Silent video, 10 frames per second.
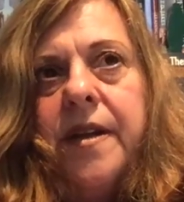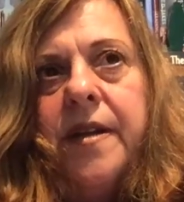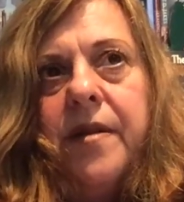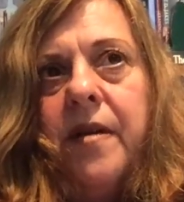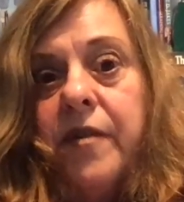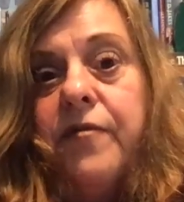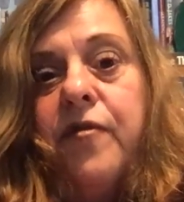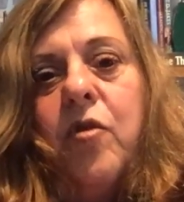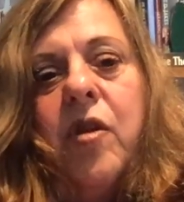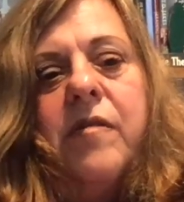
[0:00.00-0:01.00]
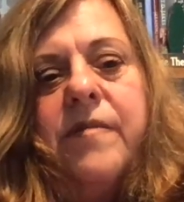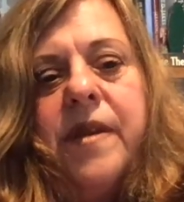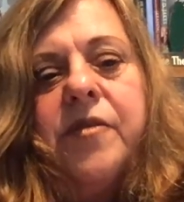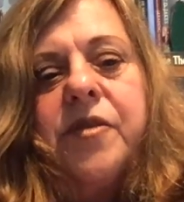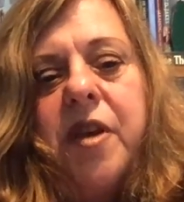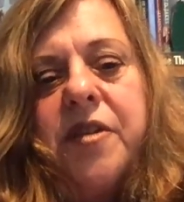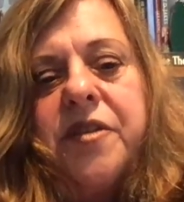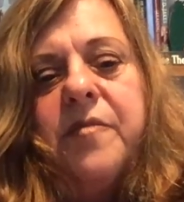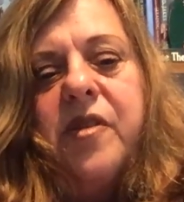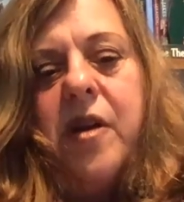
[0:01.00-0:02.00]
of the four, there's
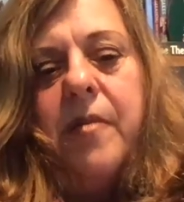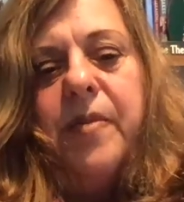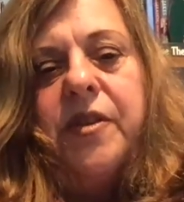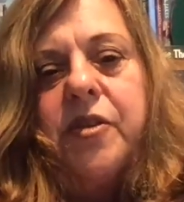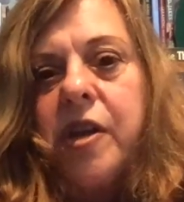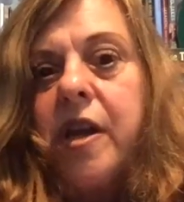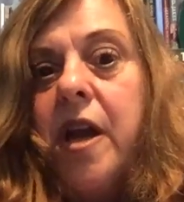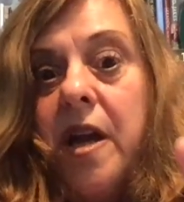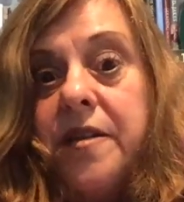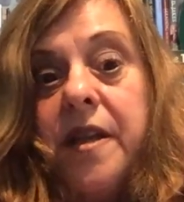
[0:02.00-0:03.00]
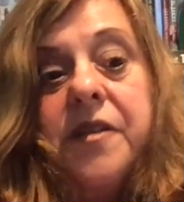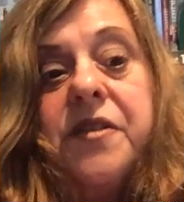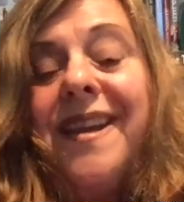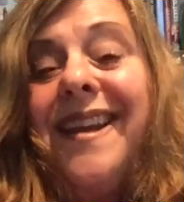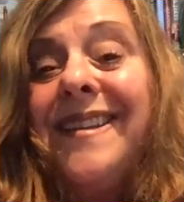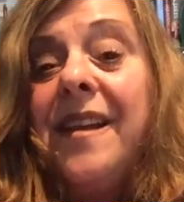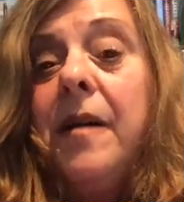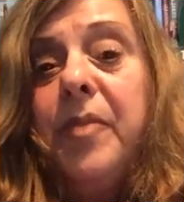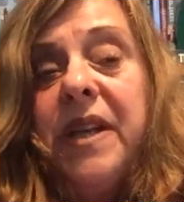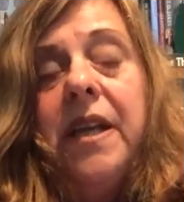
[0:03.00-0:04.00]
customer, competition, context, and
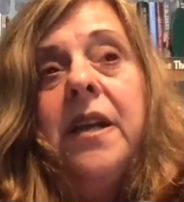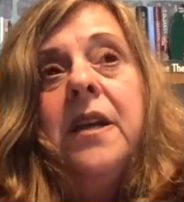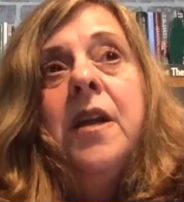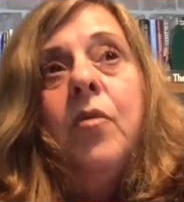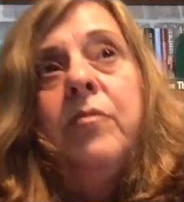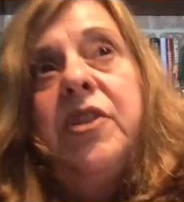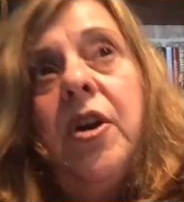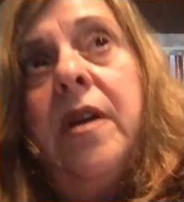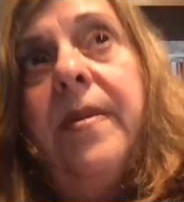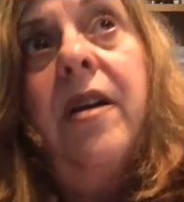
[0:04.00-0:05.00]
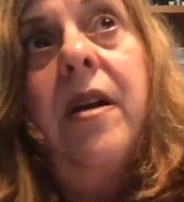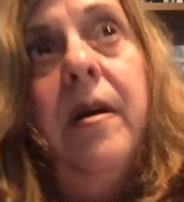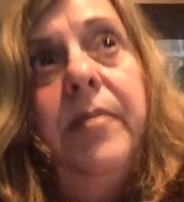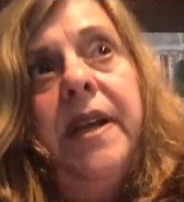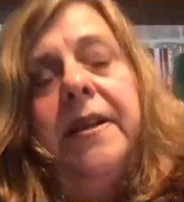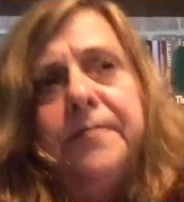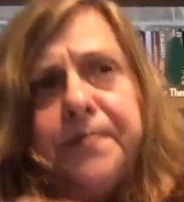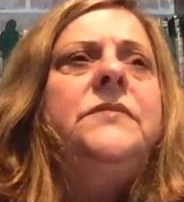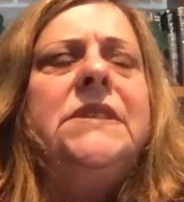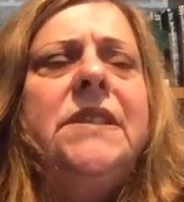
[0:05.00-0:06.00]
company. When we talk about company,
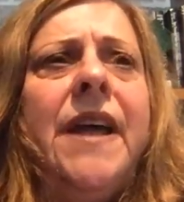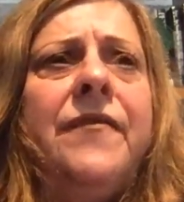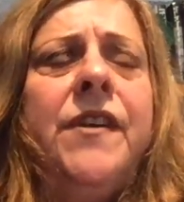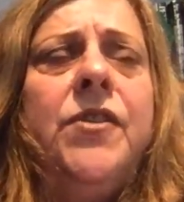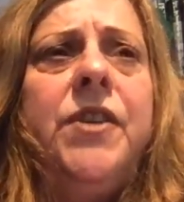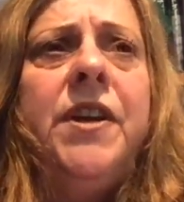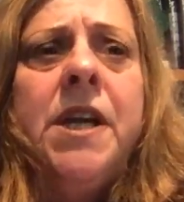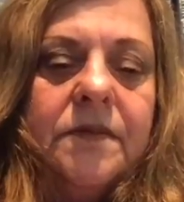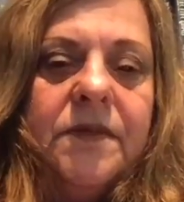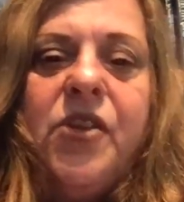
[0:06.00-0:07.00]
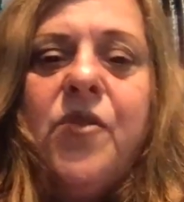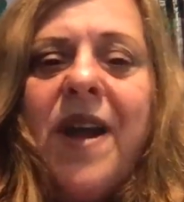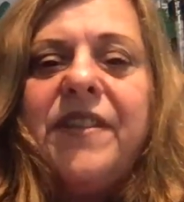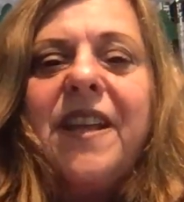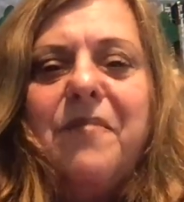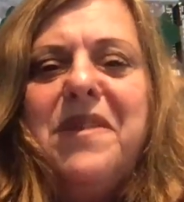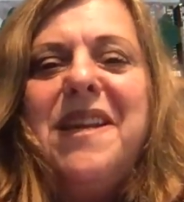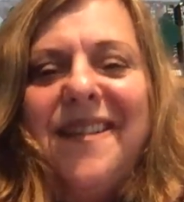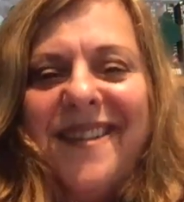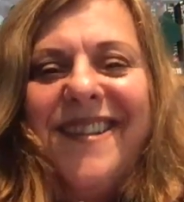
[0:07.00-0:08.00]
that filter, you have to
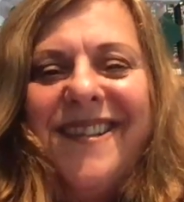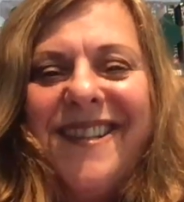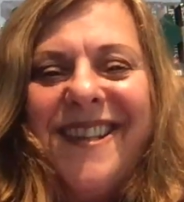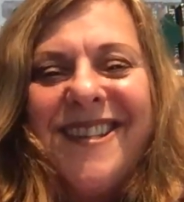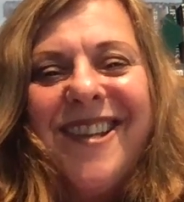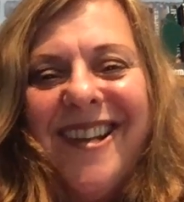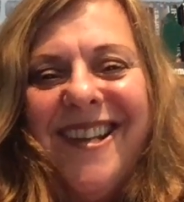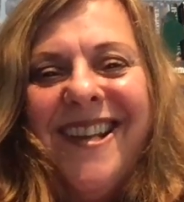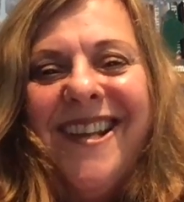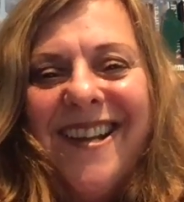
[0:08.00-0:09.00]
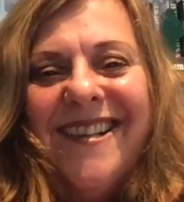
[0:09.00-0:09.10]
commit to this idea.